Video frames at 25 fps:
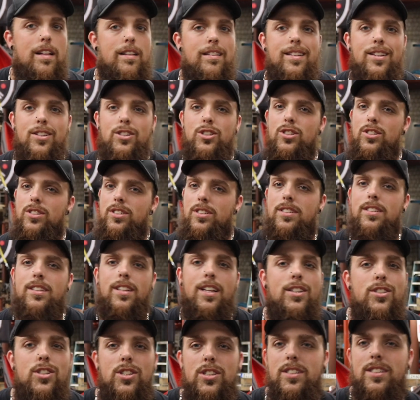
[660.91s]
let's
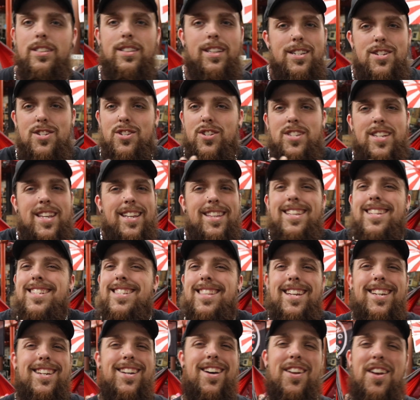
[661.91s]
just get this
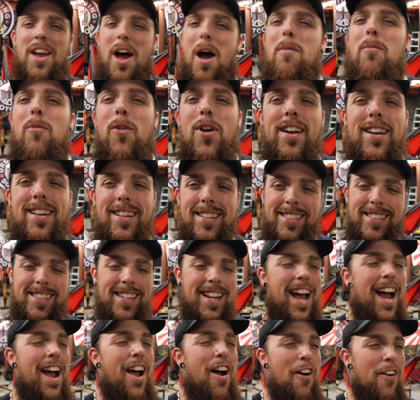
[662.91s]
thing done. I'm ready to see.
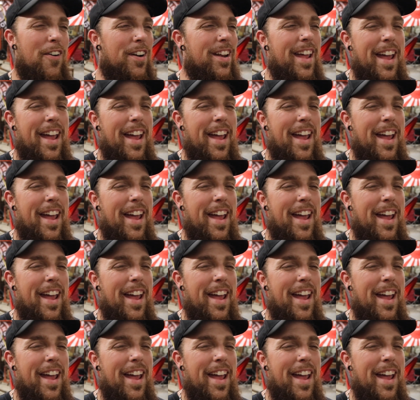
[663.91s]
I already